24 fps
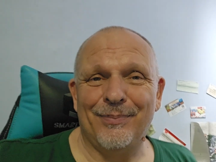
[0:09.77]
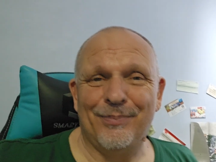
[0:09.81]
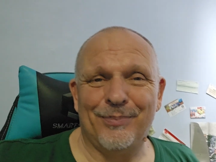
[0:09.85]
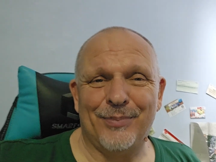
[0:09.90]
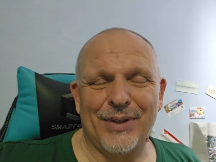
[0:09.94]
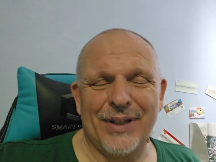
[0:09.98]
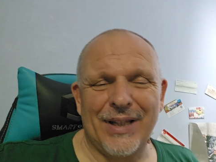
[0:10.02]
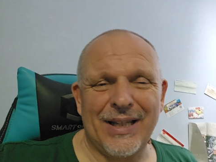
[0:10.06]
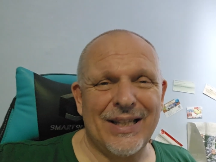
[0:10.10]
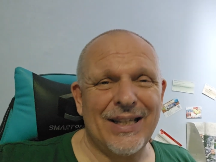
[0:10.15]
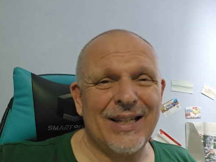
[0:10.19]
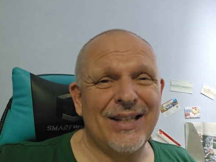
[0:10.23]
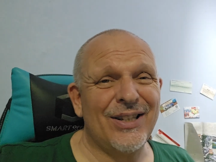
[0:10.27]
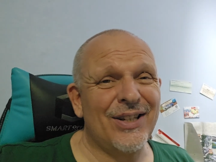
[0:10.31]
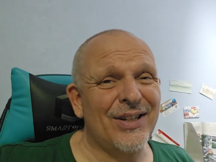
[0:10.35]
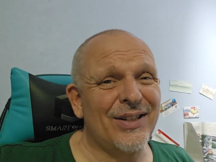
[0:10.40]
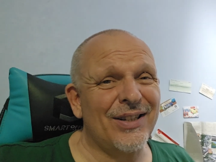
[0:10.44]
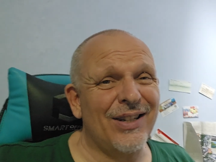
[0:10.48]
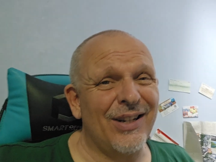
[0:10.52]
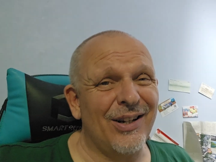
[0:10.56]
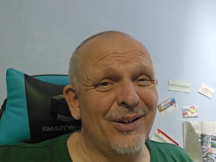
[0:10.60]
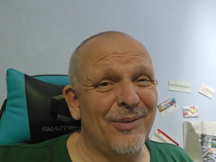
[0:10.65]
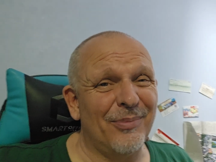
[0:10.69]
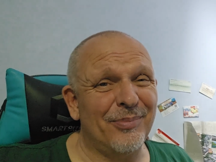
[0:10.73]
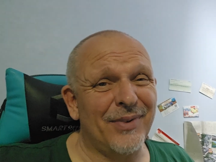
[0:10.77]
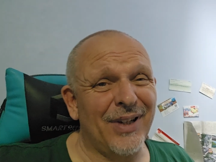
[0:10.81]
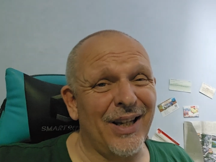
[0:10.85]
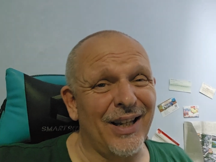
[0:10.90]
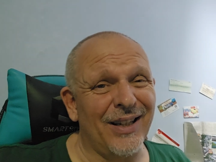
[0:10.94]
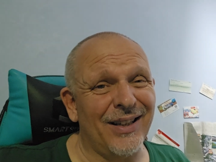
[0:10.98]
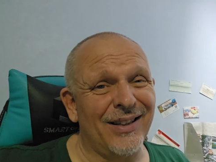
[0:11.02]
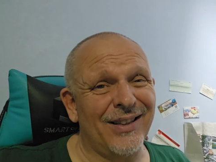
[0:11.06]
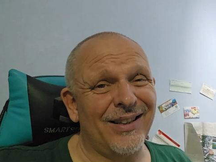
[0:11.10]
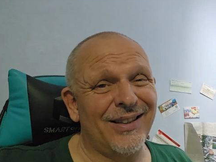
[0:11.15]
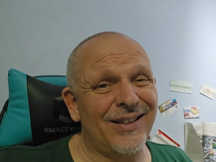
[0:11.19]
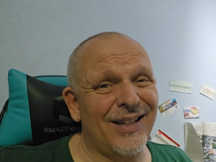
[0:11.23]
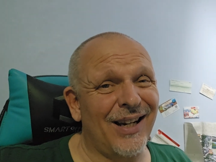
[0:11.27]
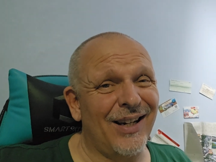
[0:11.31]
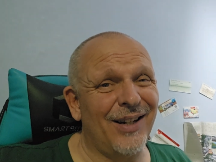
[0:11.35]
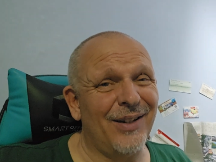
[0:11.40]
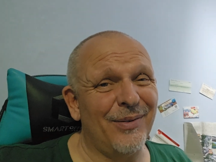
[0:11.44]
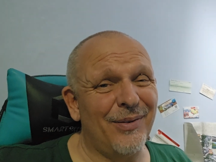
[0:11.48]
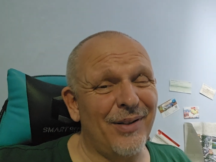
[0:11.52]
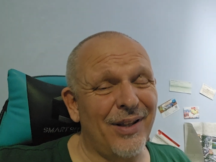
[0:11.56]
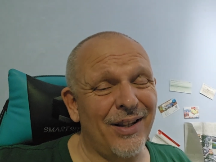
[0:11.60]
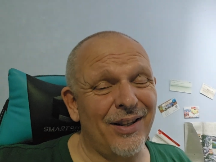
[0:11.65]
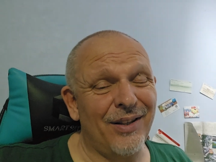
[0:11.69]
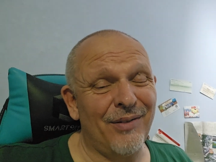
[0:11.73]
but this is just an update to tell
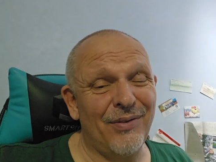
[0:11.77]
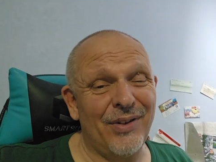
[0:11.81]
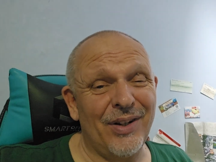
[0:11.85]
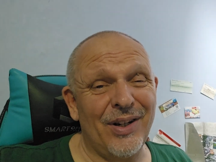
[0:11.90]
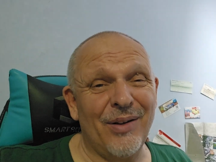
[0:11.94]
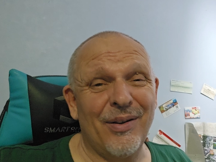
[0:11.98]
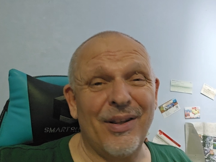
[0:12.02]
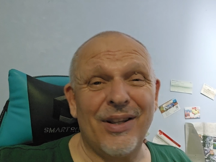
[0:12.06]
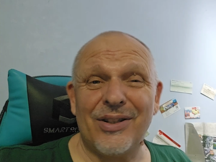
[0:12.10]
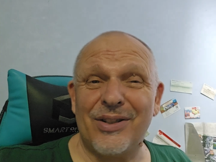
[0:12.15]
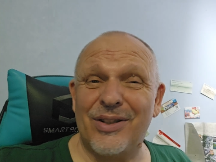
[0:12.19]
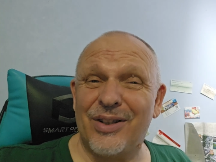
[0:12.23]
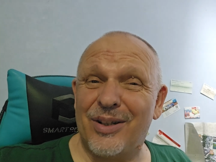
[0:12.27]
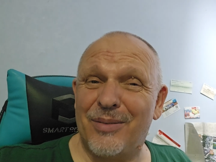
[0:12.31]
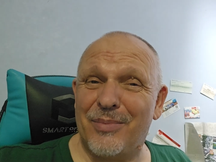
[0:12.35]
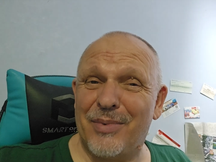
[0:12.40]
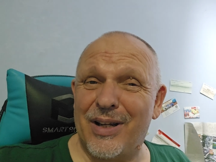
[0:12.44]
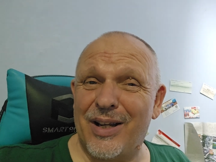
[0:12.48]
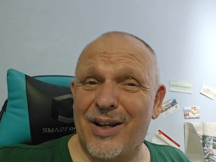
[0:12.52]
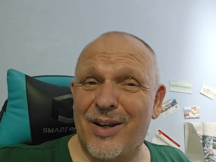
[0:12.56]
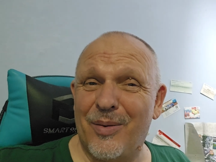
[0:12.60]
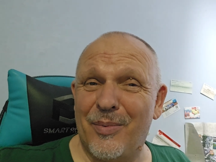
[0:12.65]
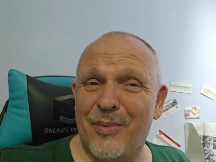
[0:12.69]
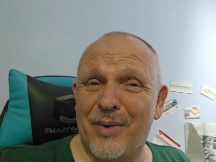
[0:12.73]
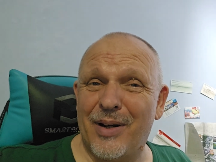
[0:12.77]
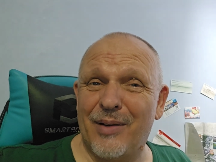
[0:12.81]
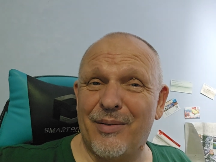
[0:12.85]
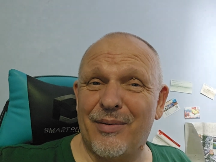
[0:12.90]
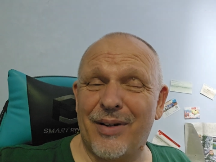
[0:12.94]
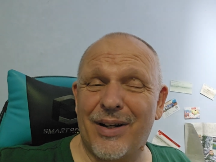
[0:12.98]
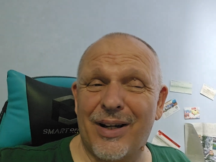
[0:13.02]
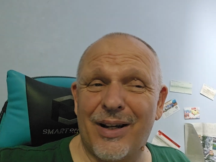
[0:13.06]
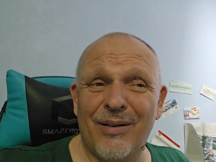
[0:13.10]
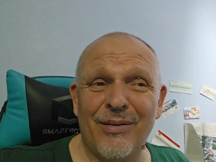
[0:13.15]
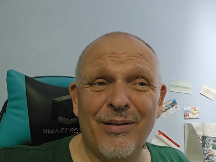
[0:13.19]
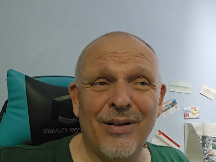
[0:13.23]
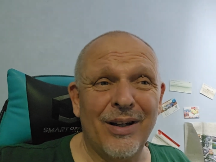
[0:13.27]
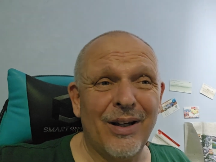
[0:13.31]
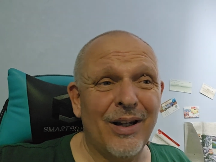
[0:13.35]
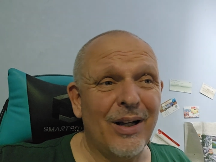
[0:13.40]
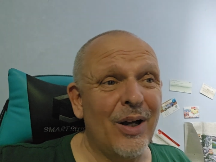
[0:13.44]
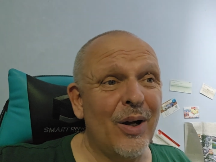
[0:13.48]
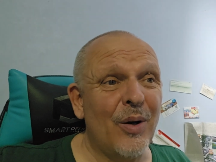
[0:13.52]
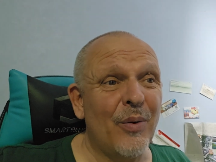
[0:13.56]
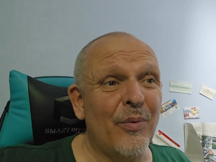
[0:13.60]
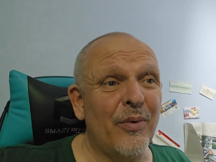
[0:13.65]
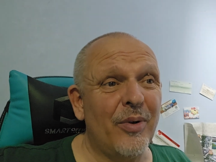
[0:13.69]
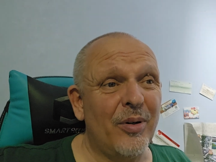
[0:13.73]
you that the video that should have been coming out now
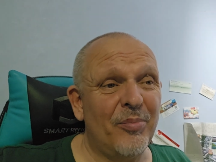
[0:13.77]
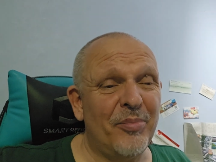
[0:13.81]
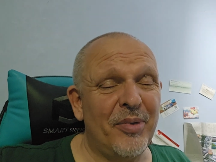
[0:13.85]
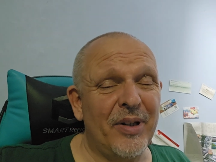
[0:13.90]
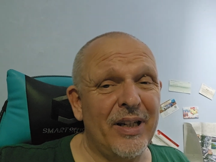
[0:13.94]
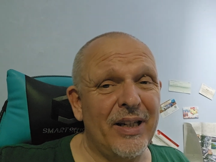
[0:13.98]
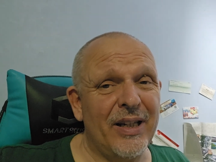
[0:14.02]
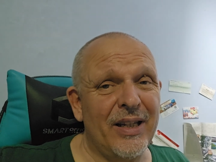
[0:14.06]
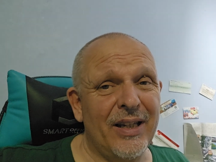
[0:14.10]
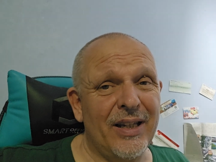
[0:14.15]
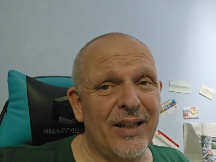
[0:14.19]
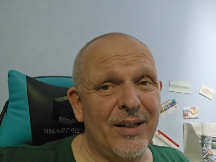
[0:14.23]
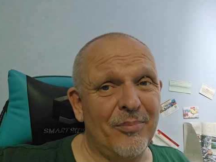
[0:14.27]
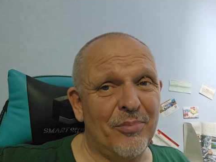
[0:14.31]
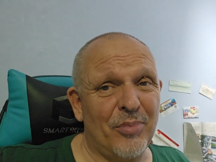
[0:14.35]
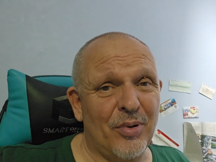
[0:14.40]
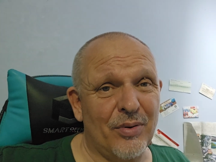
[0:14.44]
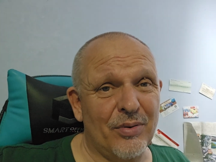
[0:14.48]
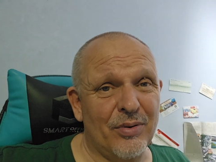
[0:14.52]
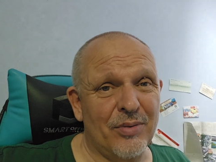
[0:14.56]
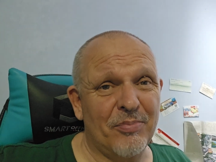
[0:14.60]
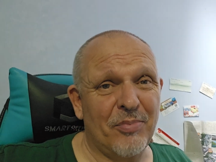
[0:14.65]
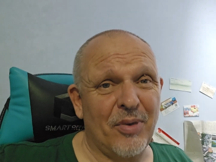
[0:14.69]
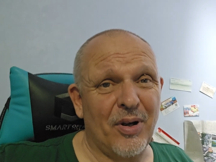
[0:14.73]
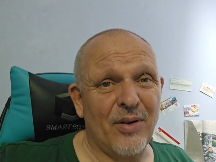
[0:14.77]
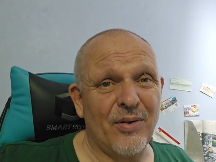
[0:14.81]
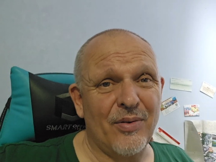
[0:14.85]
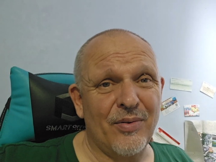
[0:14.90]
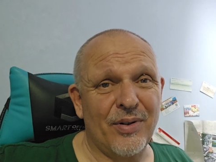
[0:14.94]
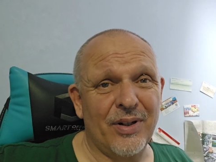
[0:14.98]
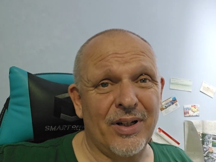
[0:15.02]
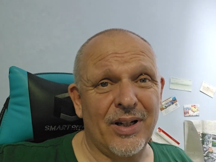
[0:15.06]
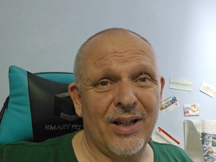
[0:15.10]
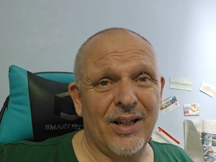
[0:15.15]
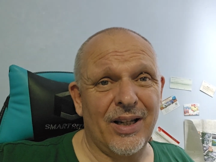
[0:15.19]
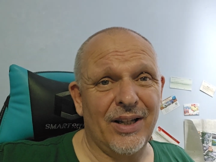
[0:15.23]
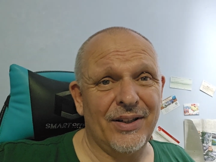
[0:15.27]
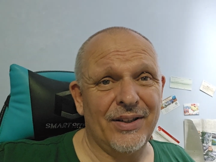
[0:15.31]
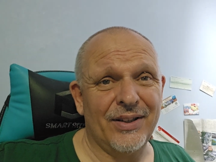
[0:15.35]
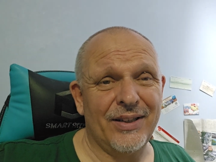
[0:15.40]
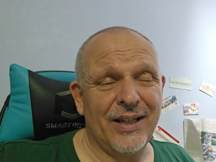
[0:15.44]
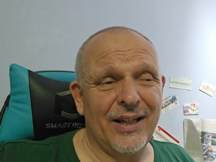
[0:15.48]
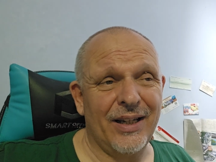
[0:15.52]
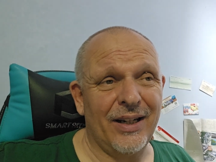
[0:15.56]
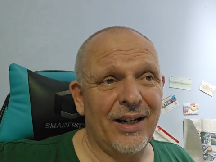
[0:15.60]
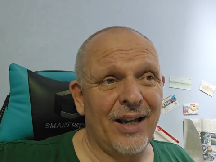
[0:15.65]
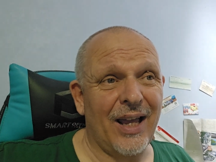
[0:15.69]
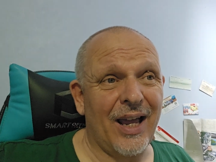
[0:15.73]
will be postponed
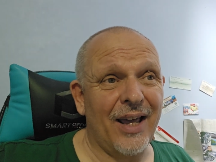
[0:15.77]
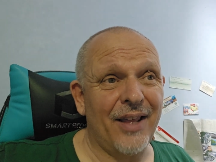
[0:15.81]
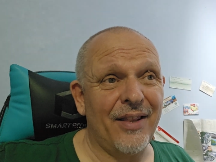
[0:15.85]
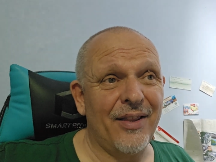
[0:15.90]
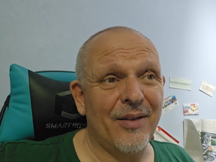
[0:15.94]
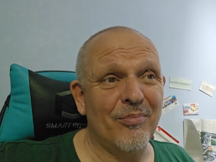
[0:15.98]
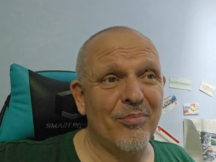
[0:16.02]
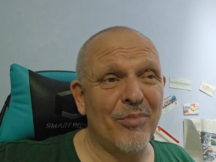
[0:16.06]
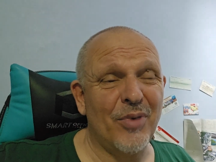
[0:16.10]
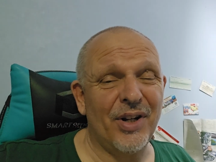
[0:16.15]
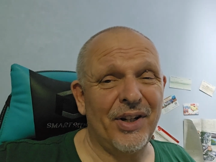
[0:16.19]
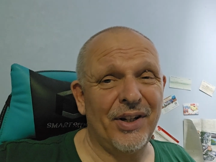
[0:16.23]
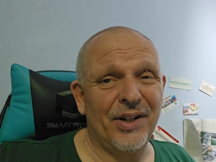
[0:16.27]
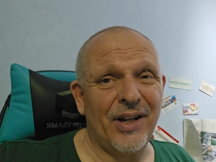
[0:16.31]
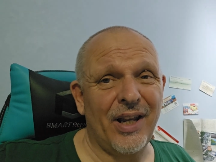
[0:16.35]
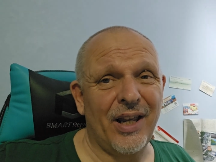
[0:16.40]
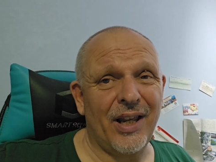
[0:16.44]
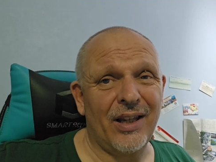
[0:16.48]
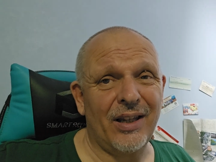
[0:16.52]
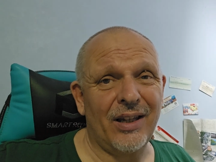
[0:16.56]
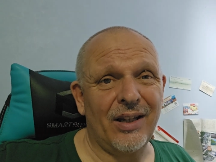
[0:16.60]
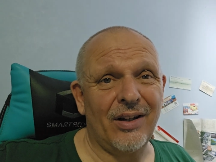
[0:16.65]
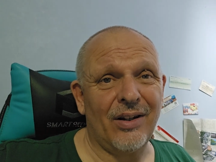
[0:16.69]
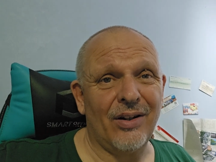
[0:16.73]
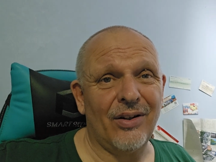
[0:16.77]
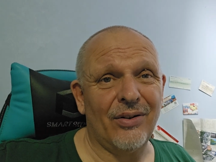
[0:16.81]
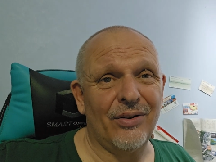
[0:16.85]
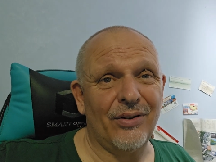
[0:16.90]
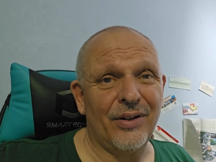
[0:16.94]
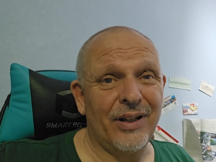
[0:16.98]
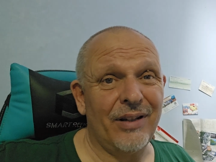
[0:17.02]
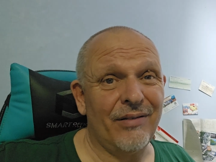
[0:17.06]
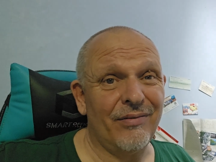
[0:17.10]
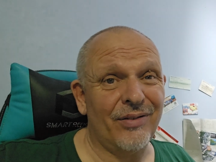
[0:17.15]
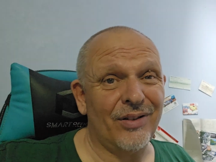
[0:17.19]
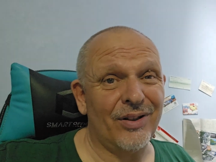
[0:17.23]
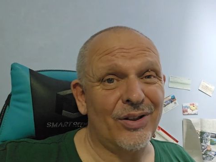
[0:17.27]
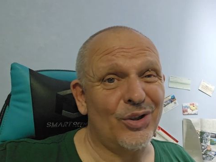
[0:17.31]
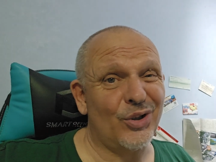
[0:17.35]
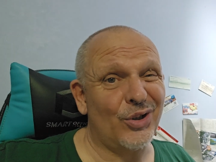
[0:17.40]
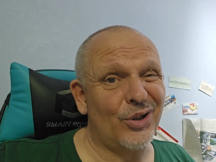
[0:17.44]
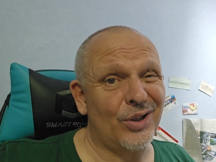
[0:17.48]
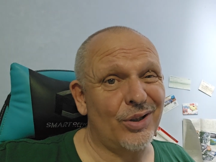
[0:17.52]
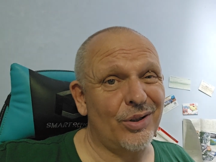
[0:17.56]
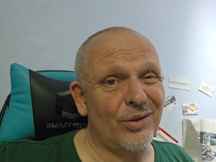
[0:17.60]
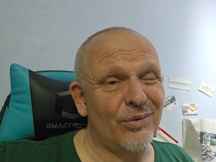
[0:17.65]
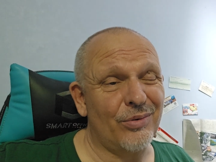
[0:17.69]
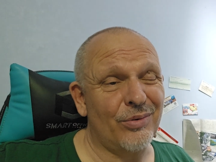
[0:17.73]
until either Monday or even
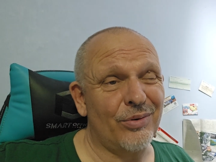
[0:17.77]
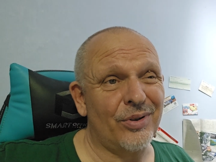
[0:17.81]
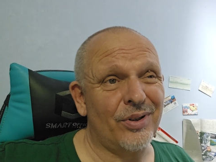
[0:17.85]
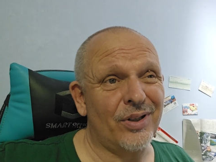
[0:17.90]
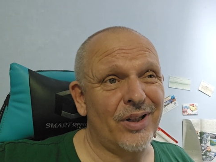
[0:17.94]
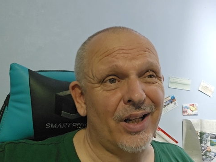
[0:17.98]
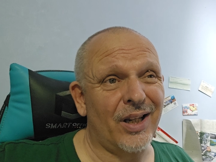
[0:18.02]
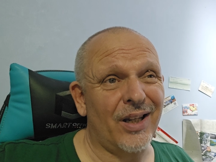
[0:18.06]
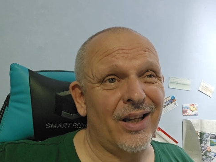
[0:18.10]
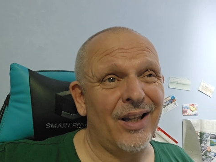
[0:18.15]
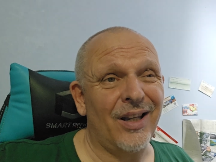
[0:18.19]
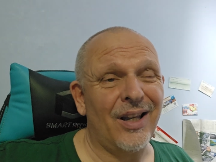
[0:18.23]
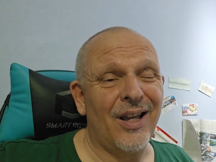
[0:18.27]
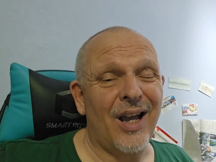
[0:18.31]
Tuesday.